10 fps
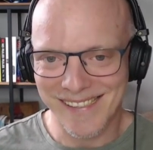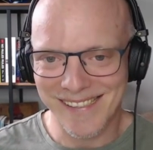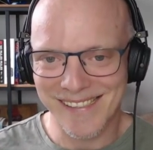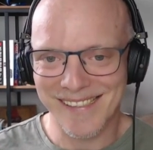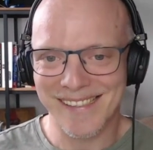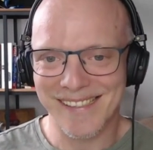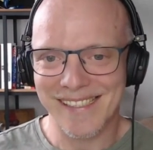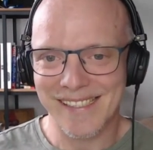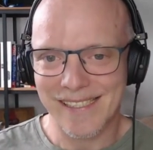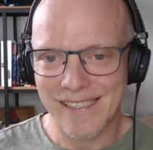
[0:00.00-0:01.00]

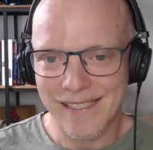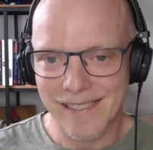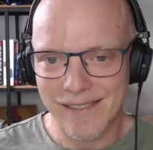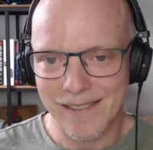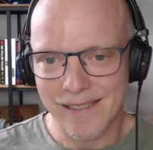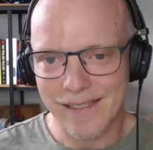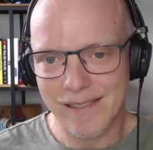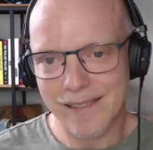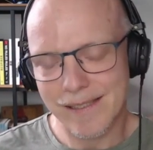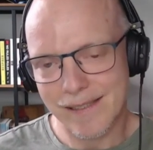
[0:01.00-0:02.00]

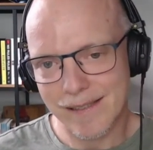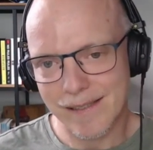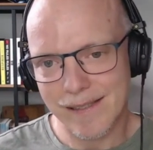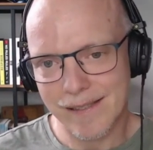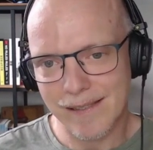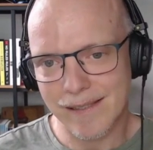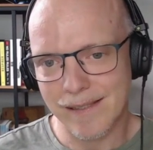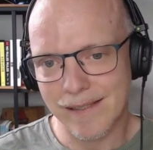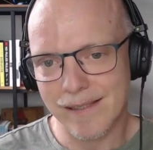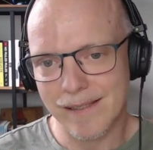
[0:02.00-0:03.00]

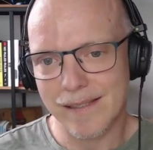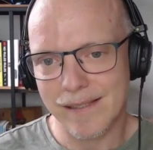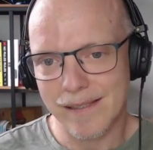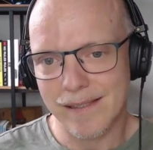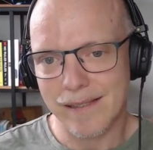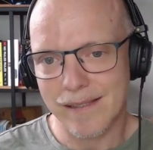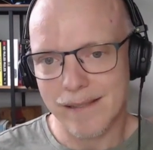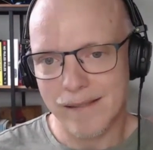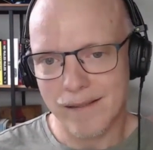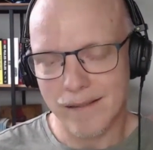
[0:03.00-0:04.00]

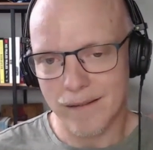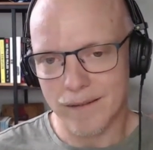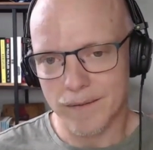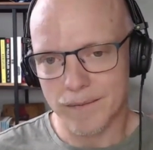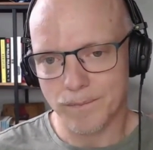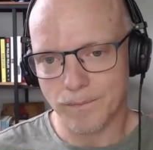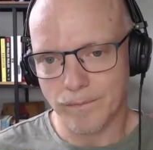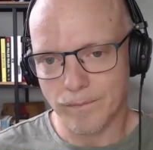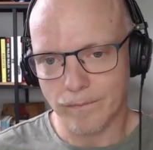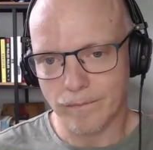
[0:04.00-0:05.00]

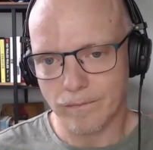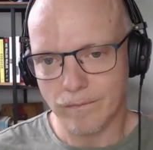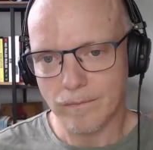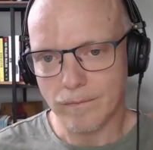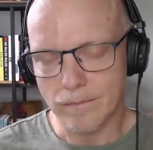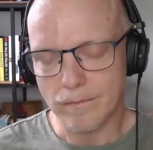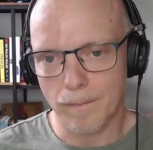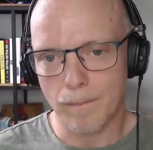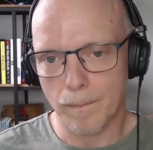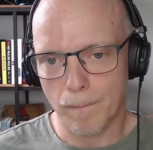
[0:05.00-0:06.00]

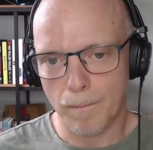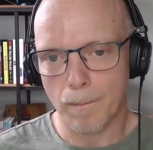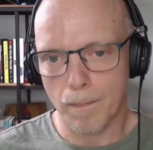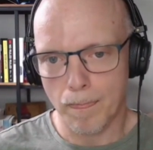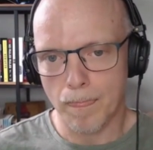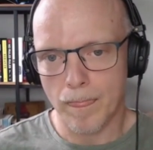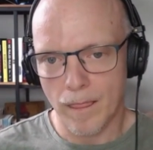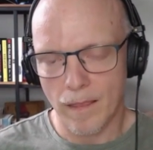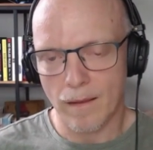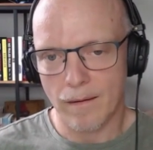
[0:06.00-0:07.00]

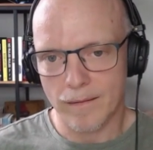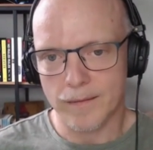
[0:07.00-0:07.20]
The person shown says nothing.